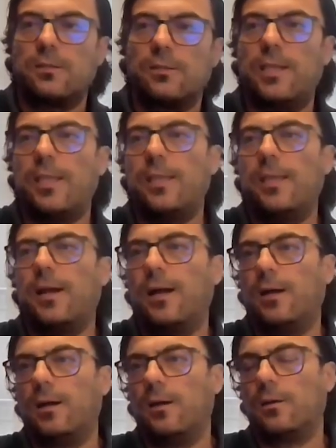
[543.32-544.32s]
They
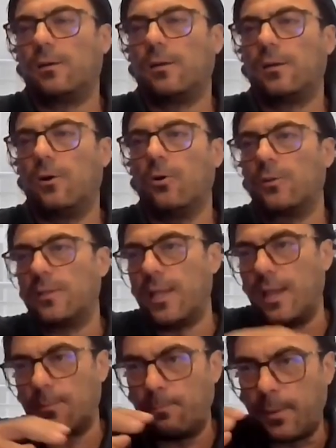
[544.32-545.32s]
are
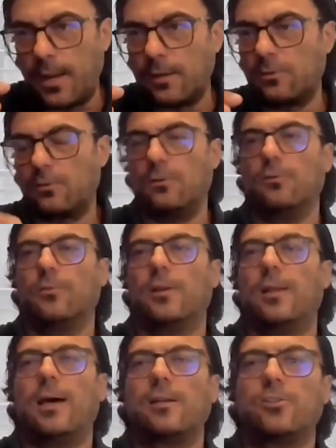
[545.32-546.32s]
part of a
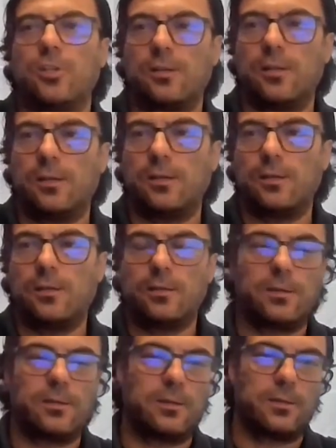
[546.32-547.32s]
larger
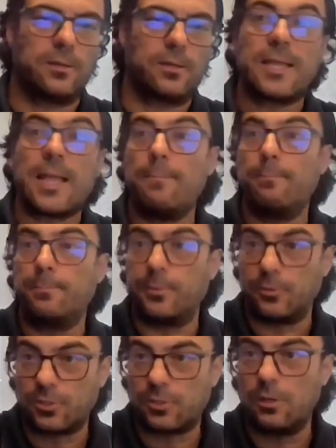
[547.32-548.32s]

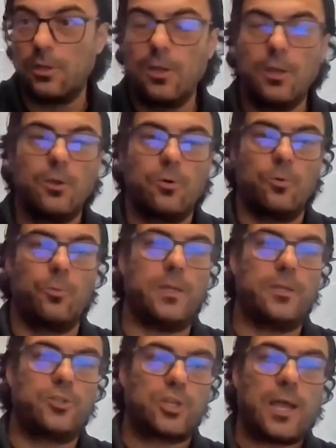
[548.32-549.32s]
campus,
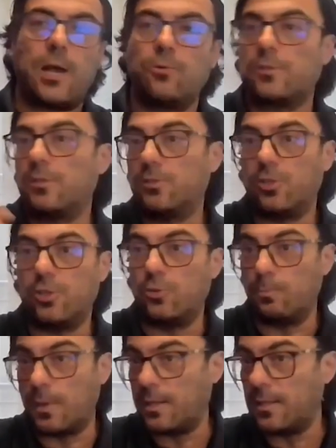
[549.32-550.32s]
which houses a
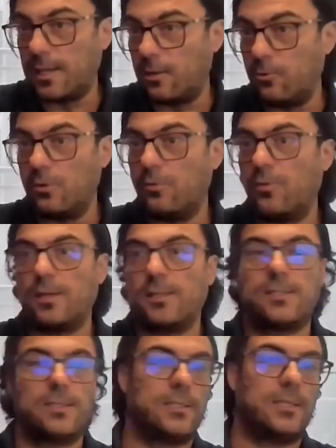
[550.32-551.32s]
medical
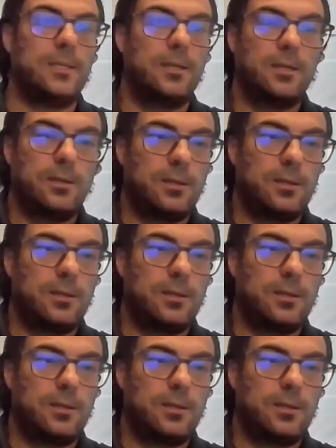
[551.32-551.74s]
university